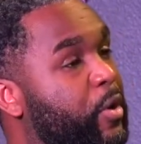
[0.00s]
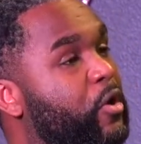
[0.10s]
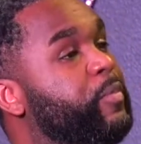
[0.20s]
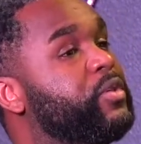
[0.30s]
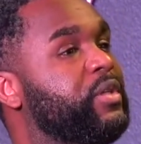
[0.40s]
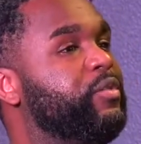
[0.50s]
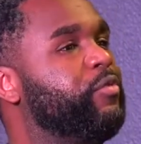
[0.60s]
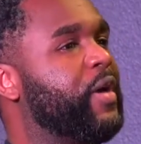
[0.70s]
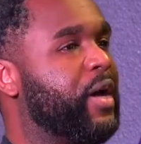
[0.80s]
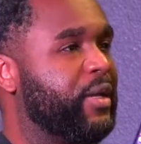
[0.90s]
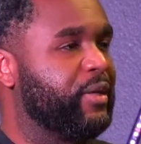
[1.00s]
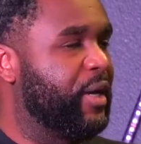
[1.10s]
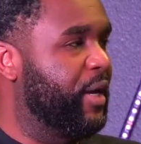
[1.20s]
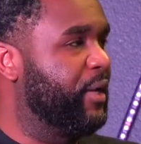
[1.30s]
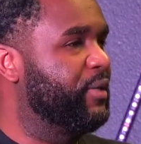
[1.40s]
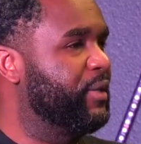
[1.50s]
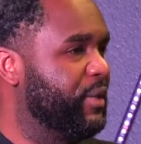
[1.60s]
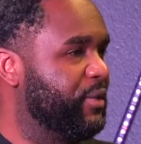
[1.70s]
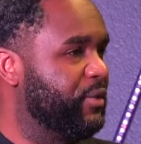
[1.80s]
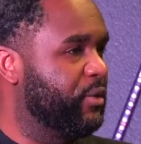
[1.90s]
purposely find God
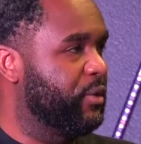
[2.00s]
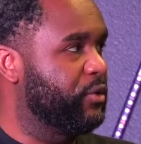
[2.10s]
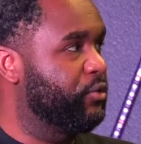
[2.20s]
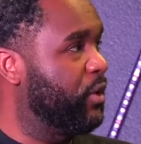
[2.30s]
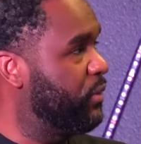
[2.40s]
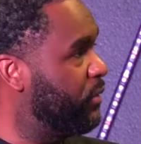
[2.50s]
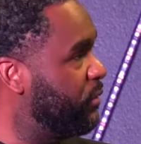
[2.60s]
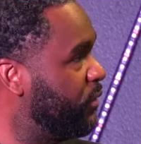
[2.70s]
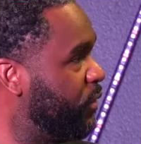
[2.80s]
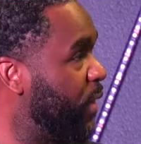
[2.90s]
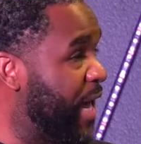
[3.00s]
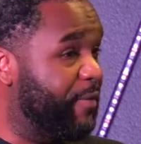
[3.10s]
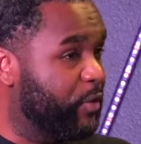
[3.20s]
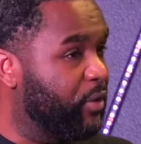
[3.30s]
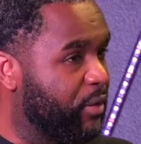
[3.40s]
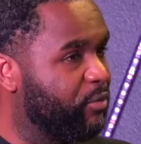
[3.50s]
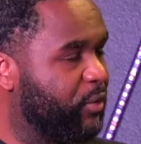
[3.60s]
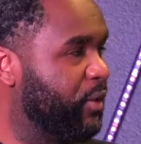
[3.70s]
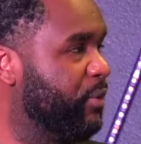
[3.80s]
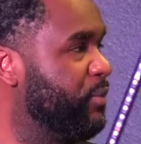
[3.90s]
in your struggle. You have to look
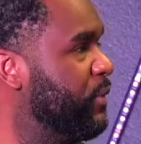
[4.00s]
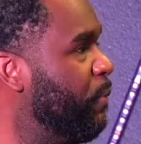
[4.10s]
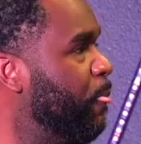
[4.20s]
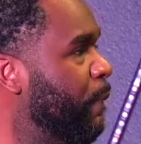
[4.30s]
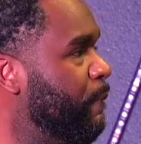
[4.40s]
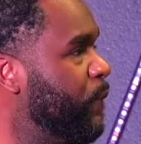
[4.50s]
for Him. Yeah.